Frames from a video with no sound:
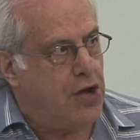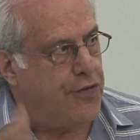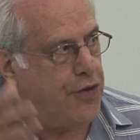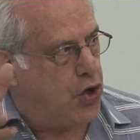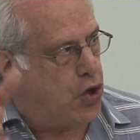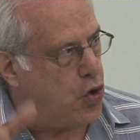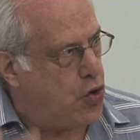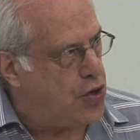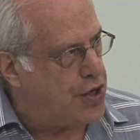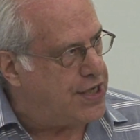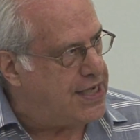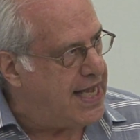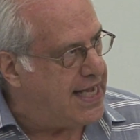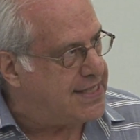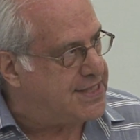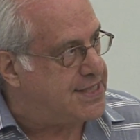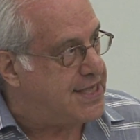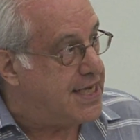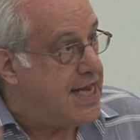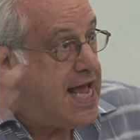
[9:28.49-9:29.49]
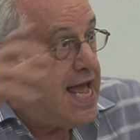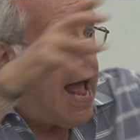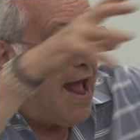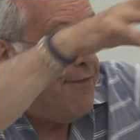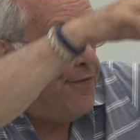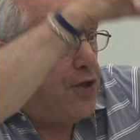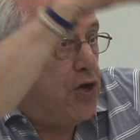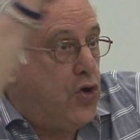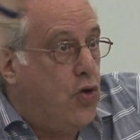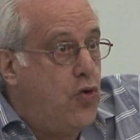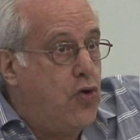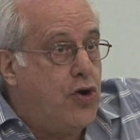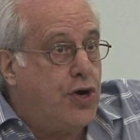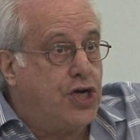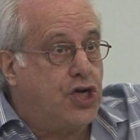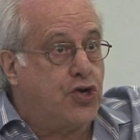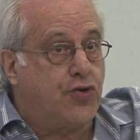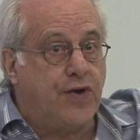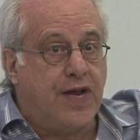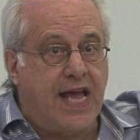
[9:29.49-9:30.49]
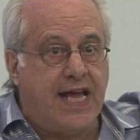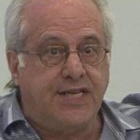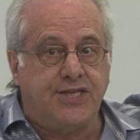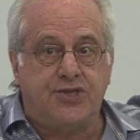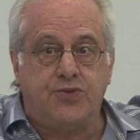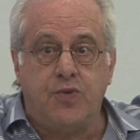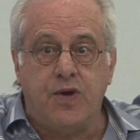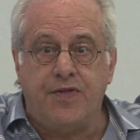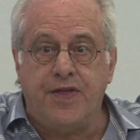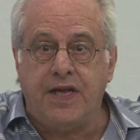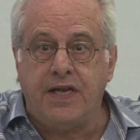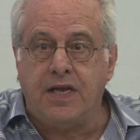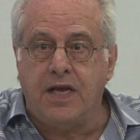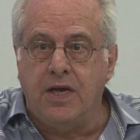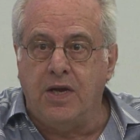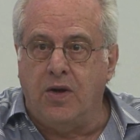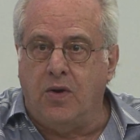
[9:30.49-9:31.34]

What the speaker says: The Lord gets it, and the Lord creates with it,